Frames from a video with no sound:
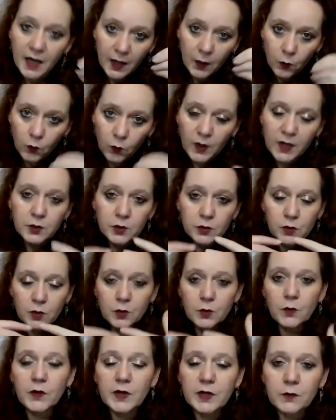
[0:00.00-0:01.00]
And when
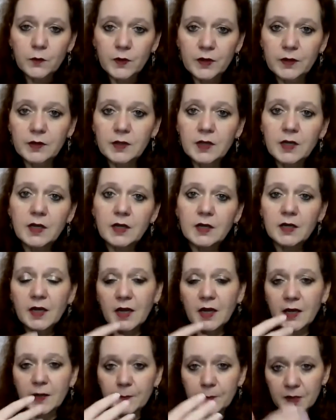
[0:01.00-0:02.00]
you're going
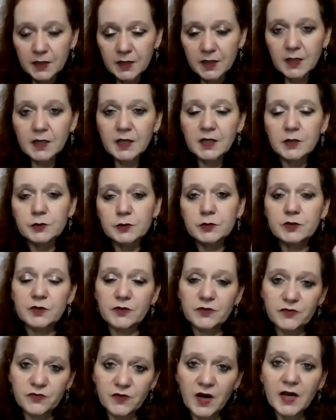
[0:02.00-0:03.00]
within and beginning to
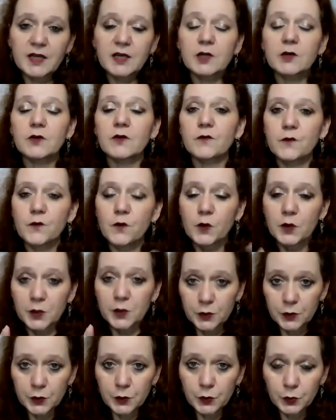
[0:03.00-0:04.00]
define it for
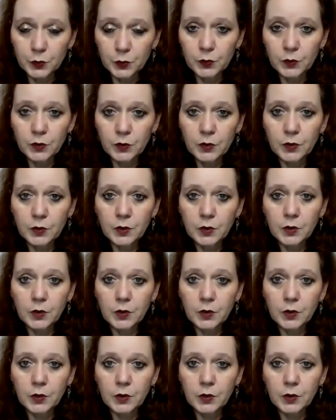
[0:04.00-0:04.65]
you,